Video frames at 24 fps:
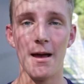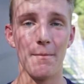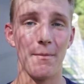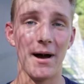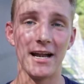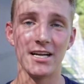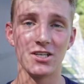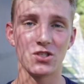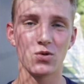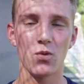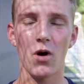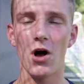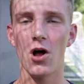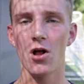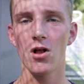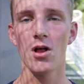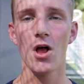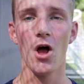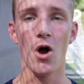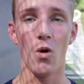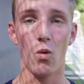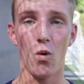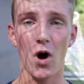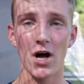might as
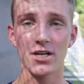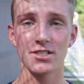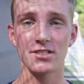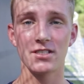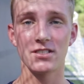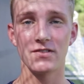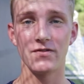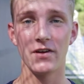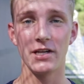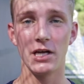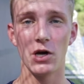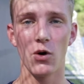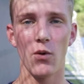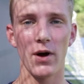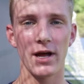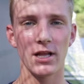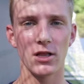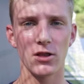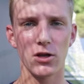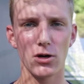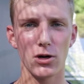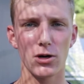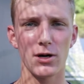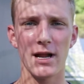well watch this video
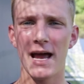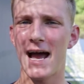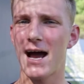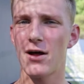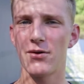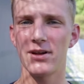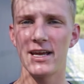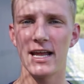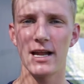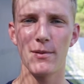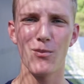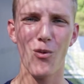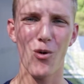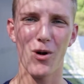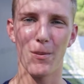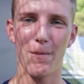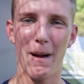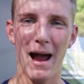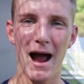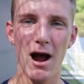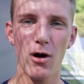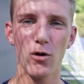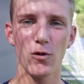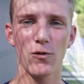and learn how to get a more
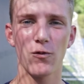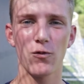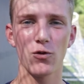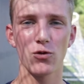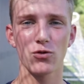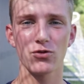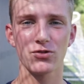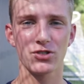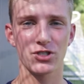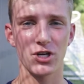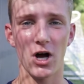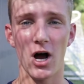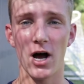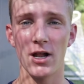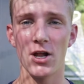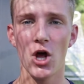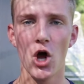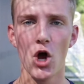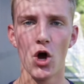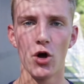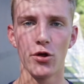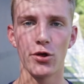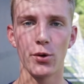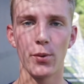powerful shot
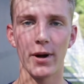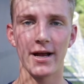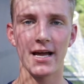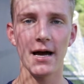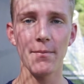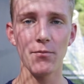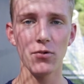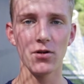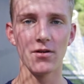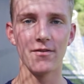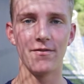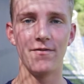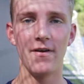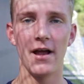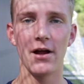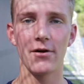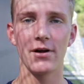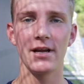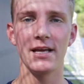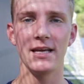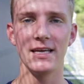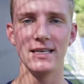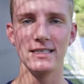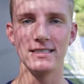through a couple of
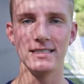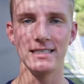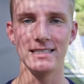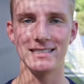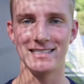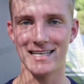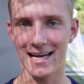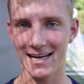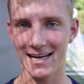very easy